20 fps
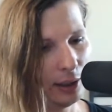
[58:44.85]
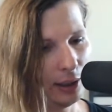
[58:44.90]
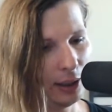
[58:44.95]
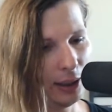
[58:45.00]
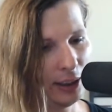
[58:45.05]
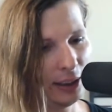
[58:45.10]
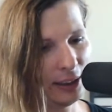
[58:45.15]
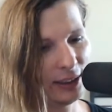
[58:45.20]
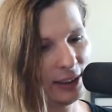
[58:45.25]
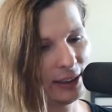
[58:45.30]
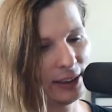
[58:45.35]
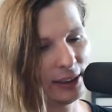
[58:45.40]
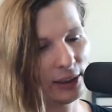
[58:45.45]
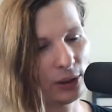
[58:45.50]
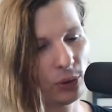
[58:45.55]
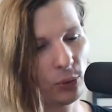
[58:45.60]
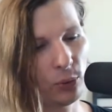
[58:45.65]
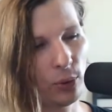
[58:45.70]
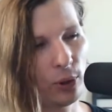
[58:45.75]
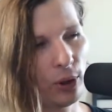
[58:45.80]
It's
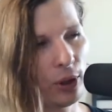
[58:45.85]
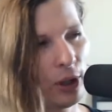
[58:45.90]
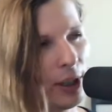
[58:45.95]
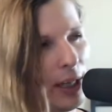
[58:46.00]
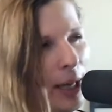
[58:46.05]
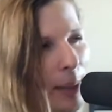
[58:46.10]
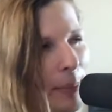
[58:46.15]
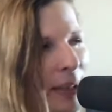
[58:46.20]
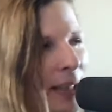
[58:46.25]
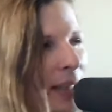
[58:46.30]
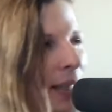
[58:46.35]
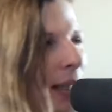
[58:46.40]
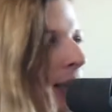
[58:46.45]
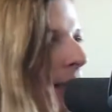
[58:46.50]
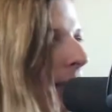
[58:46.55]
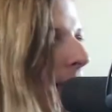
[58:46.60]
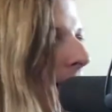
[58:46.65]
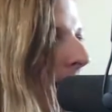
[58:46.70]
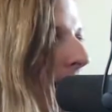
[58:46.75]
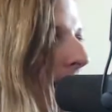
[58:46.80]
just a word. I mean,
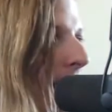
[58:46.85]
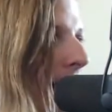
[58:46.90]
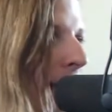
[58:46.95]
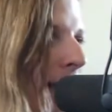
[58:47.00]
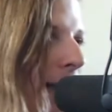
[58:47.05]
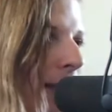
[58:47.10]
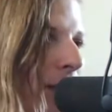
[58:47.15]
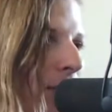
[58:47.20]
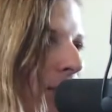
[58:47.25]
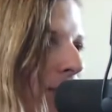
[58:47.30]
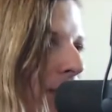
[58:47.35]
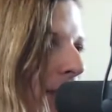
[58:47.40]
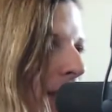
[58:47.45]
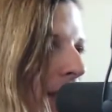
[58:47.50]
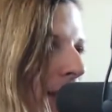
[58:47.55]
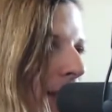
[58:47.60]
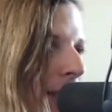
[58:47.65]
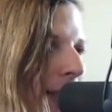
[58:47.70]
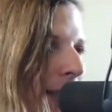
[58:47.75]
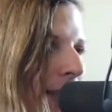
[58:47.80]
like, I don't
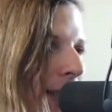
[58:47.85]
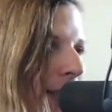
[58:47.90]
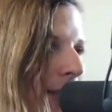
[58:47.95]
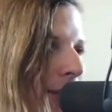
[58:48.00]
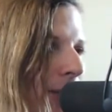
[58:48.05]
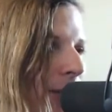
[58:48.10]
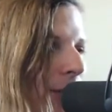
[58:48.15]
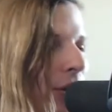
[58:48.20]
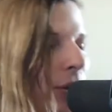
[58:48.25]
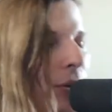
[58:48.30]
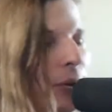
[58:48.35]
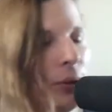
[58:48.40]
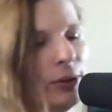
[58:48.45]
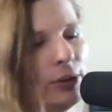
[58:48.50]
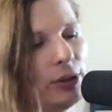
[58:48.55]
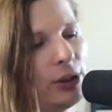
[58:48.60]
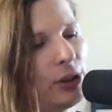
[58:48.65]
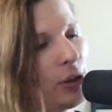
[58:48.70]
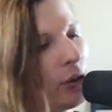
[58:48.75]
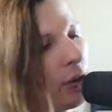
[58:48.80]
like,
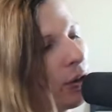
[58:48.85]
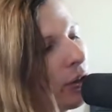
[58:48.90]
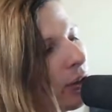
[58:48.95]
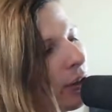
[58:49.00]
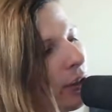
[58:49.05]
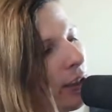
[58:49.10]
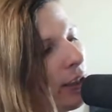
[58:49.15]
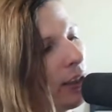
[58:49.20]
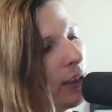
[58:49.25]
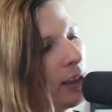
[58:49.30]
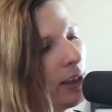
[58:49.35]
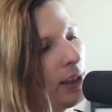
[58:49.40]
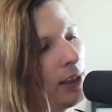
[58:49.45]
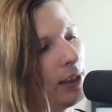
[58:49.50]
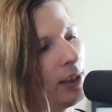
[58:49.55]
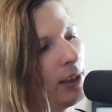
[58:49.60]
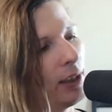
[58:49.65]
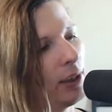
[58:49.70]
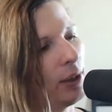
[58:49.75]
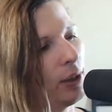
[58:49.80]
dude, seriously.
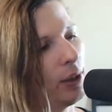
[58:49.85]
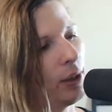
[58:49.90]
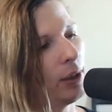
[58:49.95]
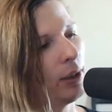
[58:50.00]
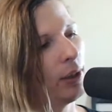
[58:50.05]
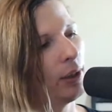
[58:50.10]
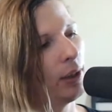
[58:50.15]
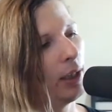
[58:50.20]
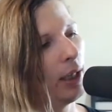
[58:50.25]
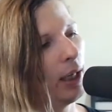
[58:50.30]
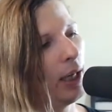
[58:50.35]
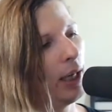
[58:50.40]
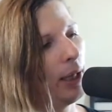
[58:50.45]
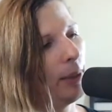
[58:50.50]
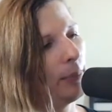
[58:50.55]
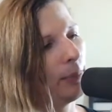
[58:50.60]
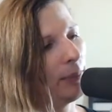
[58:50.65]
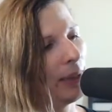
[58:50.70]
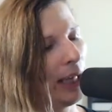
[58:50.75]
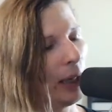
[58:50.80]

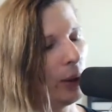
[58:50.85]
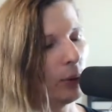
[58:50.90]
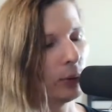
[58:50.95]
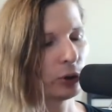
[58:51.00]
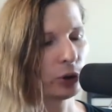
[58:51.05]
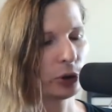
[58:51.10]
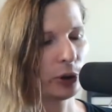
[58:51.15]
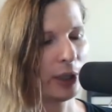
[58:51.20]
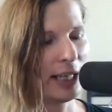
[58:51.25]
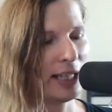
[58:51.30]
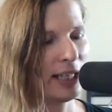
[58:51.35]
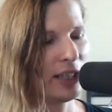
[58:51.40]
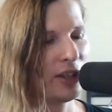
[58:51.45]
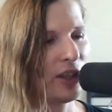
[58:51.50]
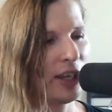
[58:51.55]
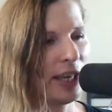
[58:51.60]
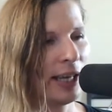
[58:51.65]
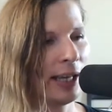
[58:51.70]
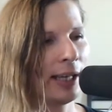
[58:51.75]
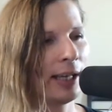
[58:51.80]
The whole tranny
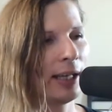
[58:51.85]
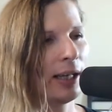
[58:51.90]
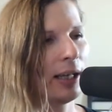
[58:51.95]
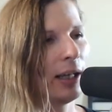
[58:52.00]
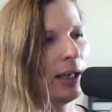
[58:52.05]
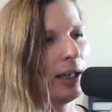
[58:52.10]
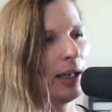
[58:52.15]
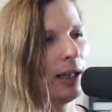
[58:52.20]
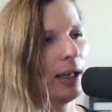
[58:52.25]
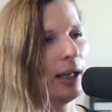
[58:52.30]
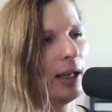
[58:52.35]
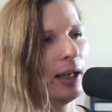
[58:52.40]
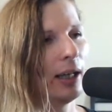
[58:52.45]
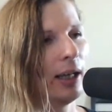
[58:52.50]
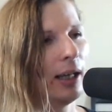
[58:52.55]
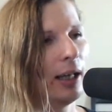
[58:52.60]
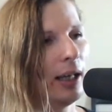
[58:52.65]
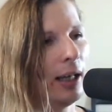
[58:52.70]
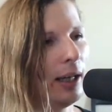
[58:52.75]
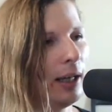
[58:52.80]
thing
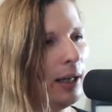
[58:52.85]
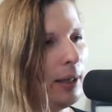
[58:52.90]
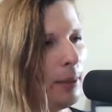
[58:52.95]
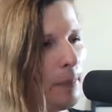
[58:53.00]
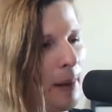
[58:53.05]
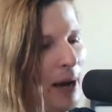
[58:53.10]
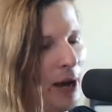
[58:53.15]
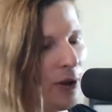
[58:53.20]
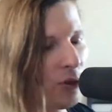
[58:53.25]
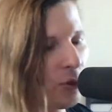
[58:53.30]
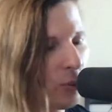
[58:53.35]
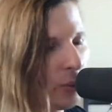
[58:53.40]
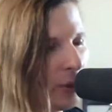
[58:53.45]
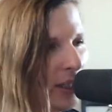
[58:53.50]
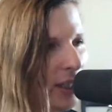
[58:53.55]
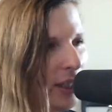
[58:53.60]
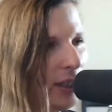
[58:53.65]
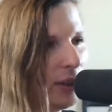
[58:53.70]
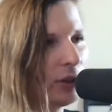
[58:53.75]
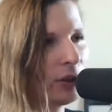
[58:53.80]
about 3
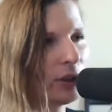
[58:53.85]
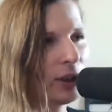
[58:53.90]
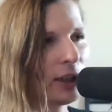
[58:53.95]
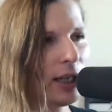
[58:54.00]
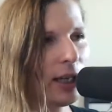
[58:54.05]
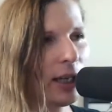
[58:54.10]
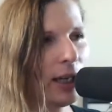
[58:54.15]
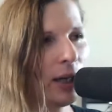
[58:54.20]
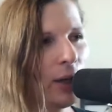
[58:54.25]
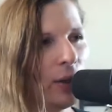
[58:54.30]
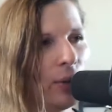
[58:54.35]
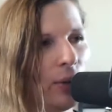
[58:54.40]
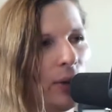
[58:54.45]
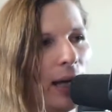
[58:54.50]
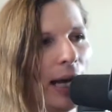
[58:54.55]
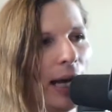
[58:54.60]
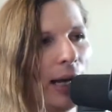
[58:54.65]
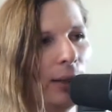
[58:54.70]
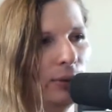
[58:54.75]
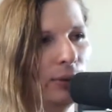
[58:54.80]
years ago,
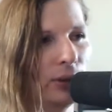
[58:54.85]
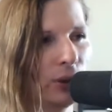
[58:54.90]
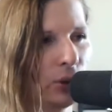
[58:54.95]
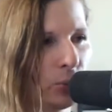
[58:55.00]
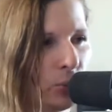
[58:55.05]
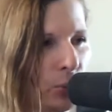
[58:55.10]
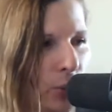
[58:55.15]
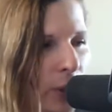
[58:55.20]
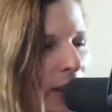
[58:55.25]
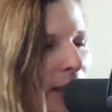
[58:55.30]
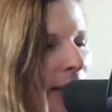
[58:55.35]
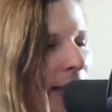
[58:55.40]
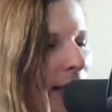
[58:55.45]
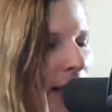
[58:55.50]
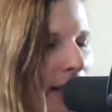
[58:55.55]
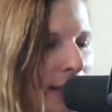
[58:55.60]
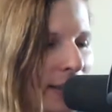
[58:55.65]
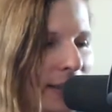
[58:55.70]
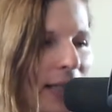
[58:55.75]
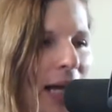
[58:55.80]
I was really
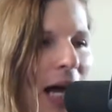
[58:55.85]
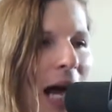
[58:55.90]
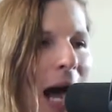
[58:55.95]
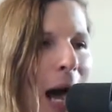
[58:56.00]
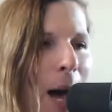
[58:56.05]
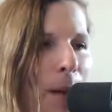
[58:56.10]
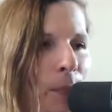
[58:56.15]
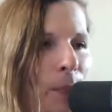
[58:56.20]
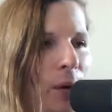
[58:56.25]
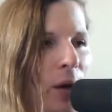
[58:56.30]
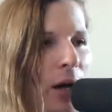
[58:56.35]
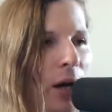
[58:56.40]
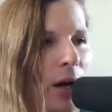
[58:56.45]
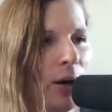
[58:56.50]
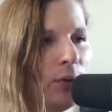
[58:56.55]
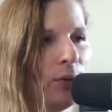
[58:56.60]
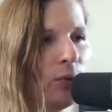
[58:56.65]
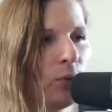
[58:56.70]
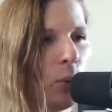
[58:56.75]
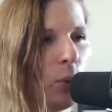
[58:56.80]
on top
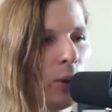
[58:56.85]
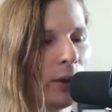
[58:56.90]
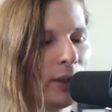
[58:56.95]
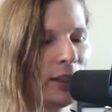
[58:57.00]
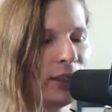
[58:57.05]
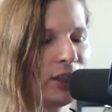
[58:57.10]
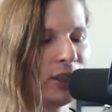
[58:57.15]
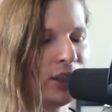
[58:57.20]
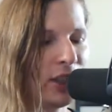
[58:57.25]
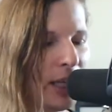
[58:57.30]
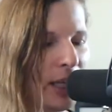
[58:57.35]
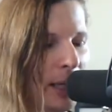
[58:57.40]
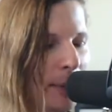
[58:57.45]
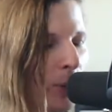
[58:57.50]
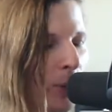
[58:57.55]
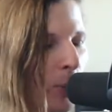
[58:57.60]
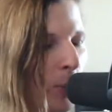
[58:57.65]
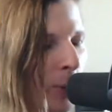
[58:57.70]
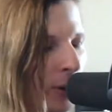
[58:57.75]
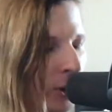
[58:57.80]
of wanting to keep
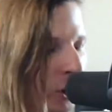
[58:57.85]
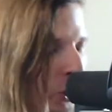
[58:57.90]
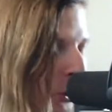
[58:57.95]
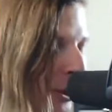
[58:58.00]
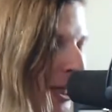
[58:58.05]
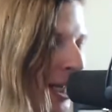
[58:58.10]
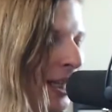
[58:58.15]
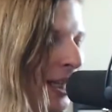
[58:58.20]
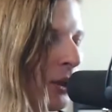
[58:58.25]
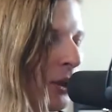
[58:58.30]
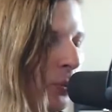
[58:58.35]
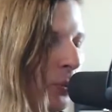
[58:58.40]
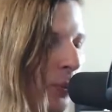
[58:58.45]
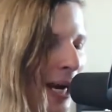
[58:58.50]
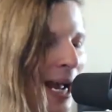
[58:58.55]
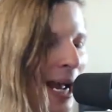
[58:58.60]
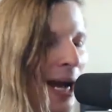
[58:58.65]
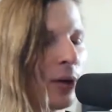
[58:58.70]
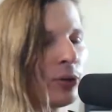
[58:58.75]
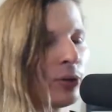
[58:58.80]
the word tranny
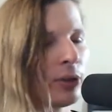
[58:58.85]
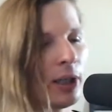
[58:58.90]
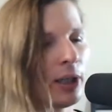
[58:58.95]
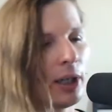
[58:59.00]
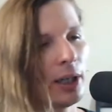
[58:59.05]
around,